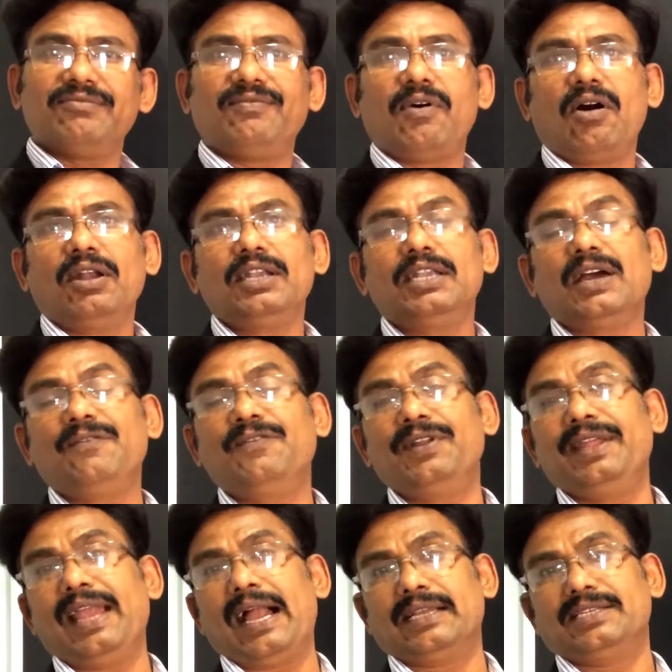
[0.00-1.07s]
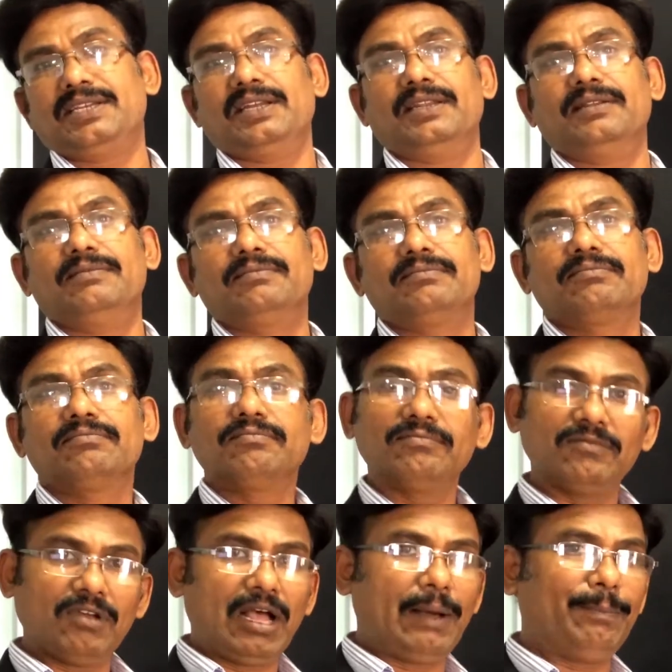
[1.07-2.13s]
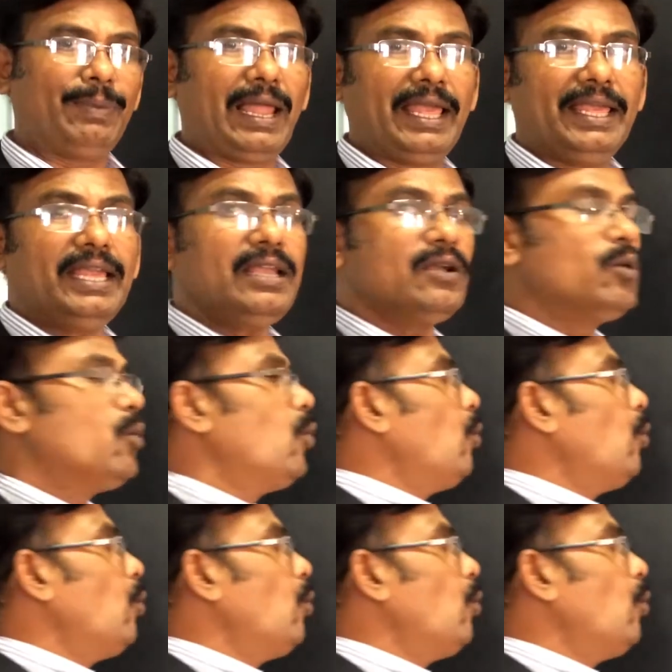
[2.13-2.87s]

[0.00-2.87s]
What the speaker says: want of reaction. Applying